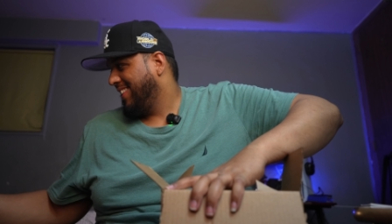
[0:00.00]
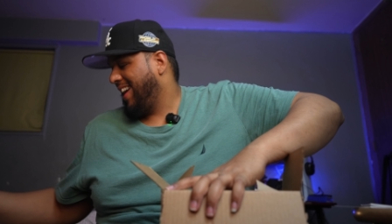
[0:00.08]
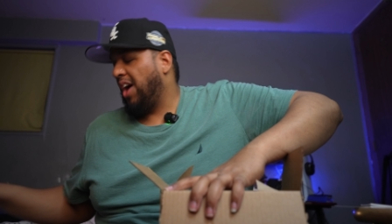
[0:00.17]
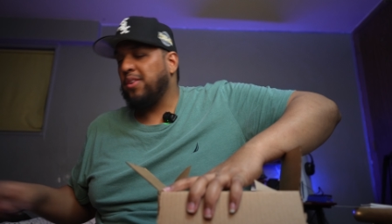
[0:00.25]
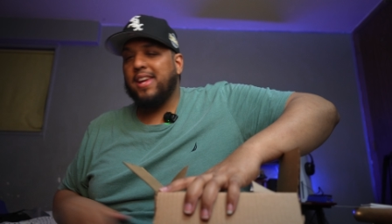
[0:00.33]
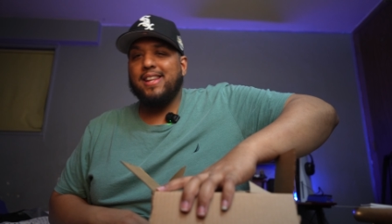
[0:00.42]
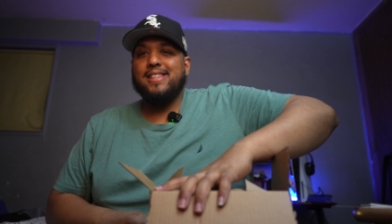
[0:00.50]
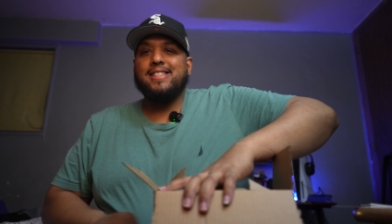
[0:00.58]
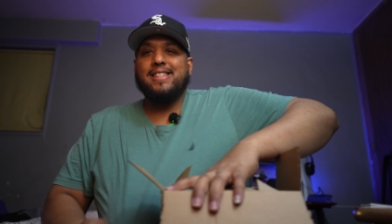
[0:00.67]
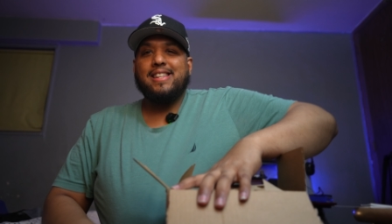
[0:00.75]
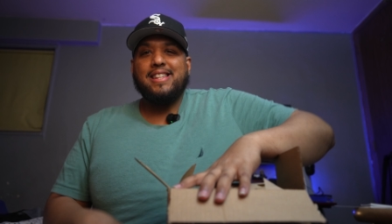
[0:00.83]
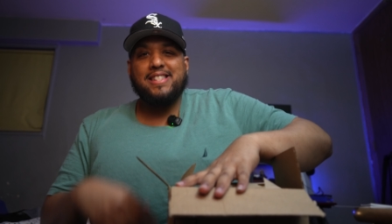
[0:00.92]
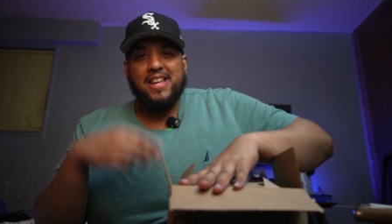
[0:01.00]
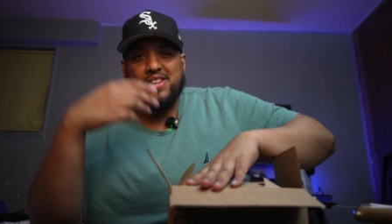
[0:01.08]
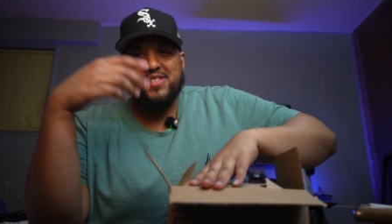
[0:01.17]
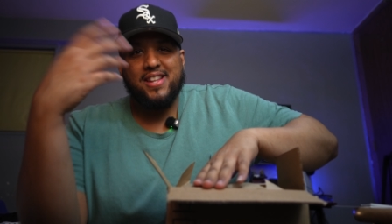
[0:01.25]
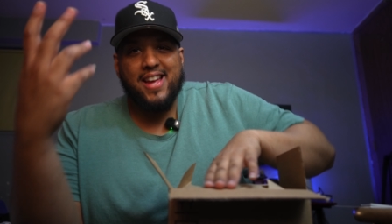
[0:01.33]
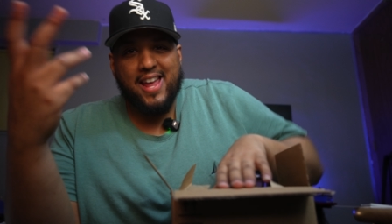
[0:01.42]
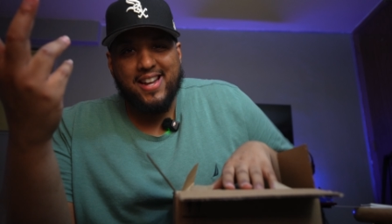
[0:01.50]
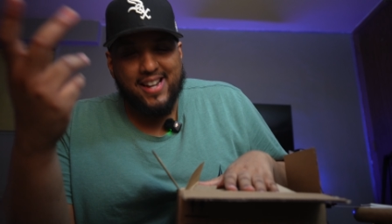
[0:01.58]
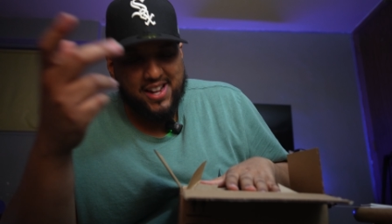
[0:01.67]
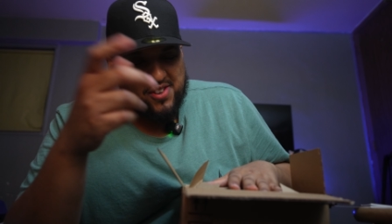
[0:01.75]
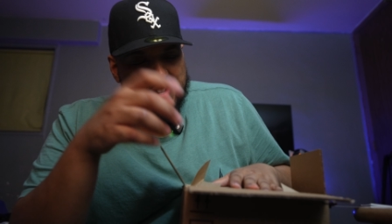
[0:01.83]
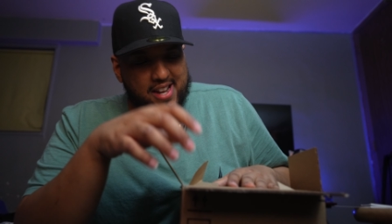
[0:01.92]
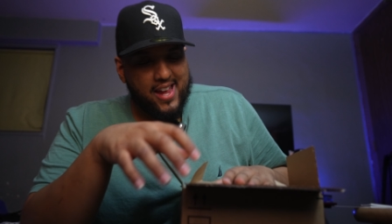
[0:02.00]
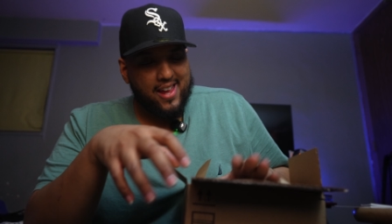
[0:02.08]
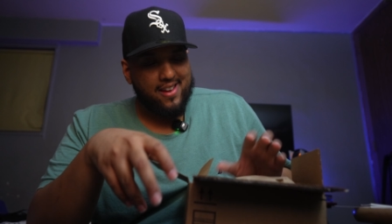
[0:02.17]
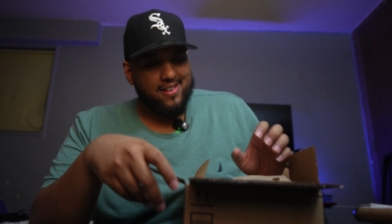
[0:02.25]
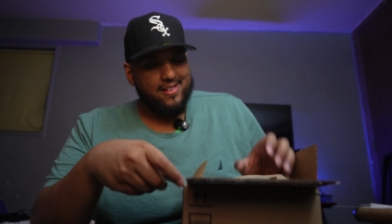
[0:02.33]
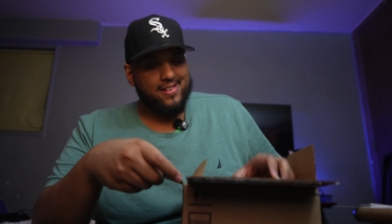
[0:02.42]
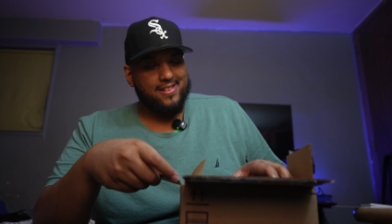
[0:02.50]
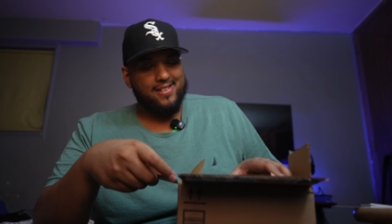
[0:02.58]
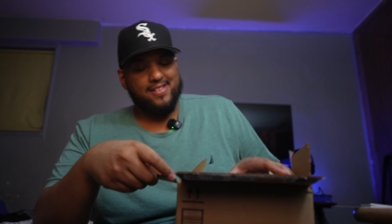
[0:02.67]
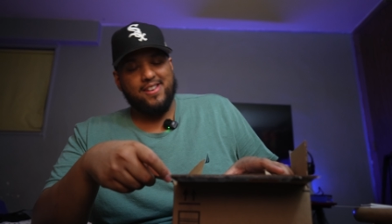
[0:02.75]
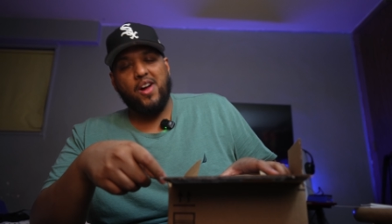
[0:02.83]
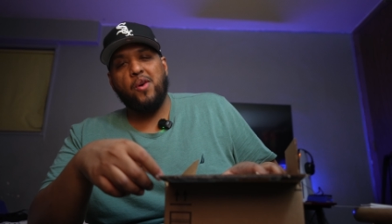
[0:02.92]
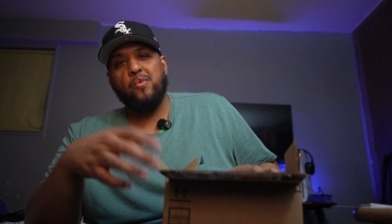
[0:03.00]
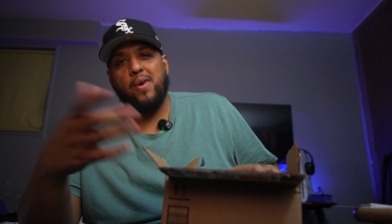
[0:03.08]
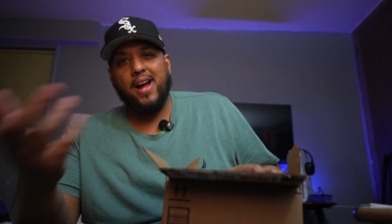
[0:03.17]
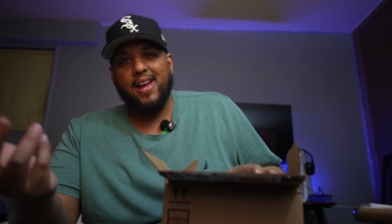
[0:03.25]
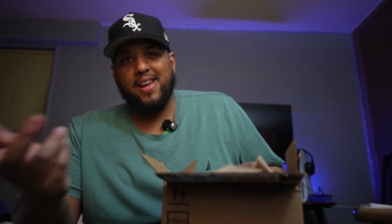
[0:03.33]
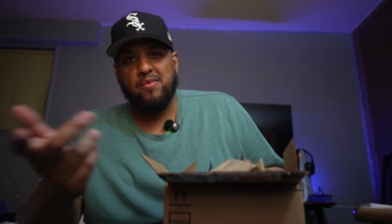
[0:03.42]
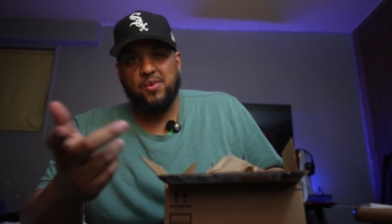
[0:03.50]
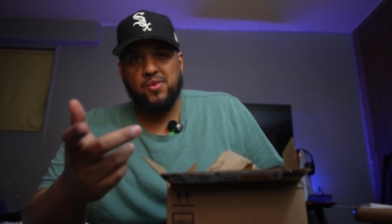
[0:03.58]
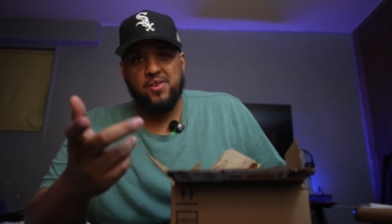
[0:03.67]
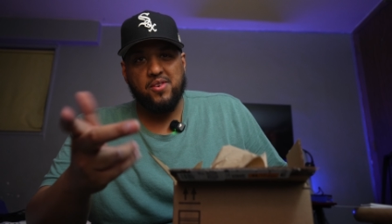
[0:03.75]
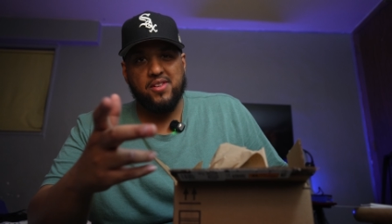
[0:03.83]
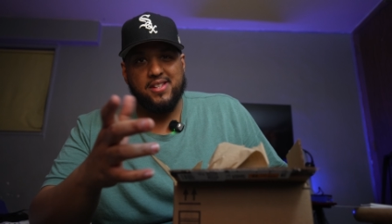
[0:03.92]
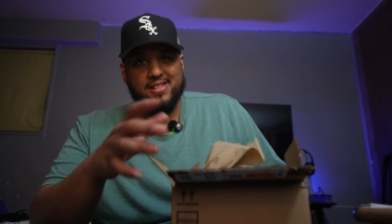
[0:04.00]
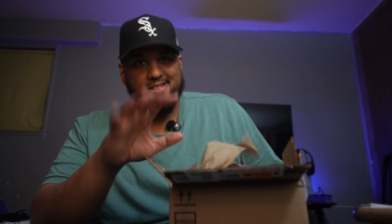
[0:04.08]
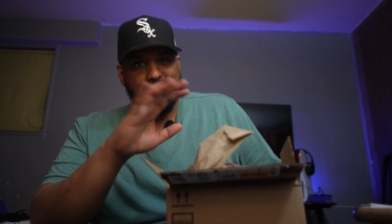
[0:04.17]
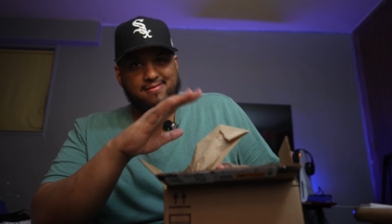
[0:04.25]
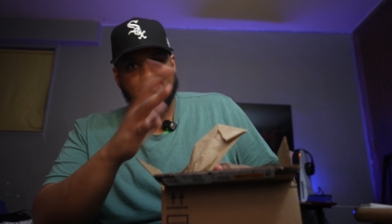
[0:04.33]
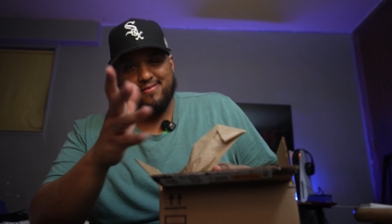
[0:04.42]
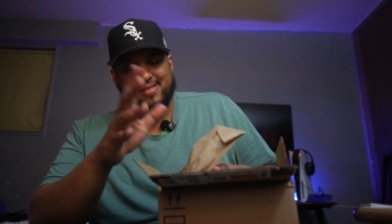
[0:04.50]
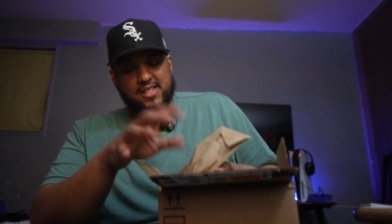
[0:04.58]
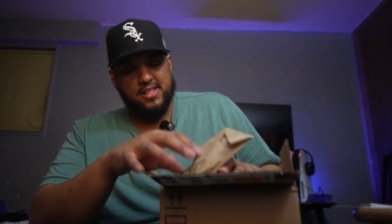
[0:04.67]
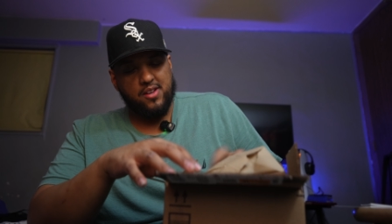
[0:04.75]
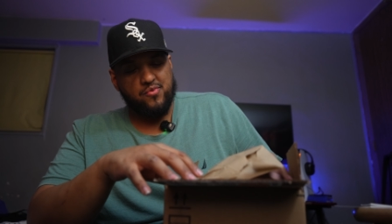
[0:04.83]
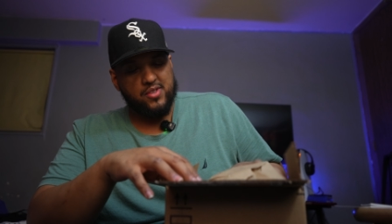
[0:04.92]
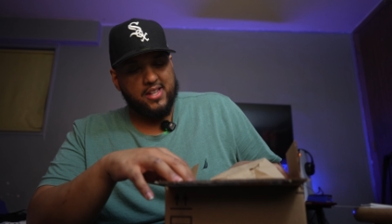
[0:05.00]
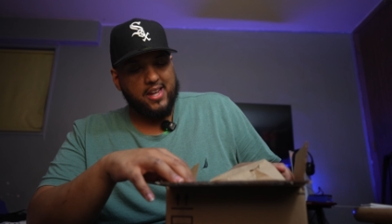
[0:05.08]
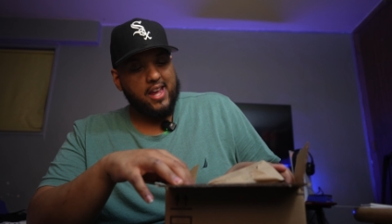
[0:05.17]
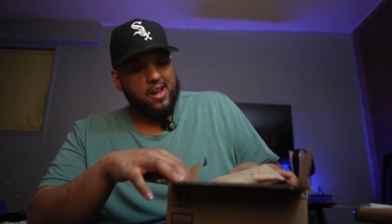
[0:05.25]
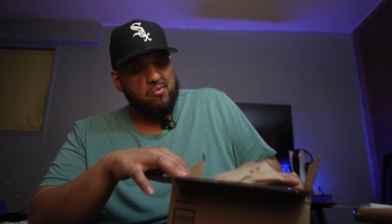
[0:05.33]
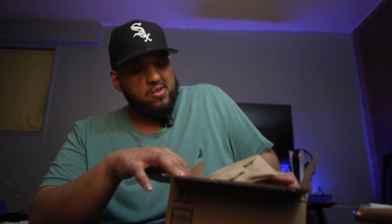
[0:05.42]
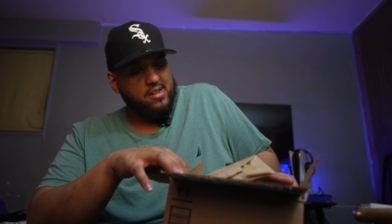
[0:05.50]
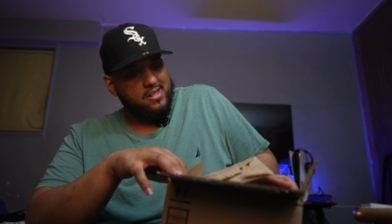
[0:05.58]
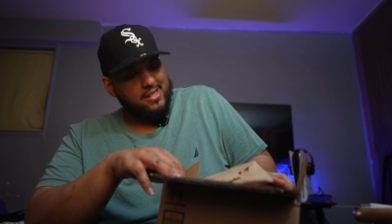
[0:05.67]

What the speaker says: I'll get into details at a later date on why I'm doing all this stuff with the camera.